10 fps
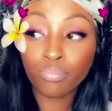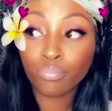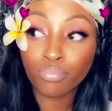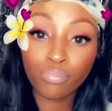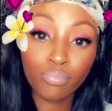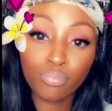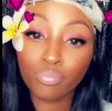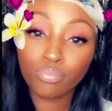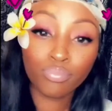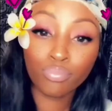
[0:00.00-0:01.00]
I don't really
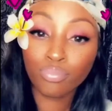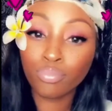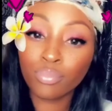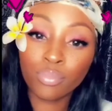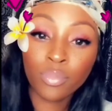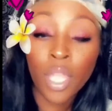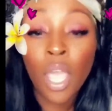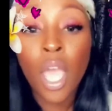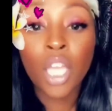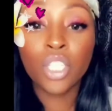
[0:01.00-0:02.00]
want no friend. Hey,
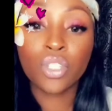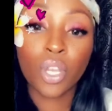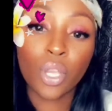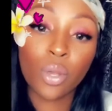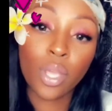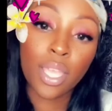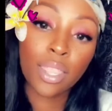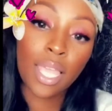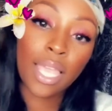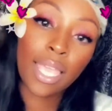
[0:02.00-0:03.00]
yo, Draco
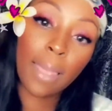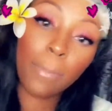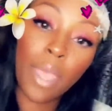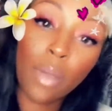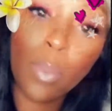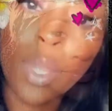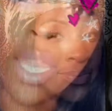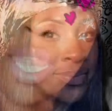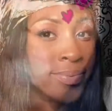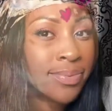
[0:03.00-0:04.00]
got that kickback when
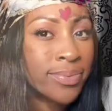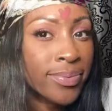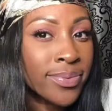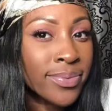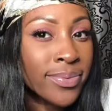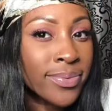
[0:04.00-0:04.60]
they kick back.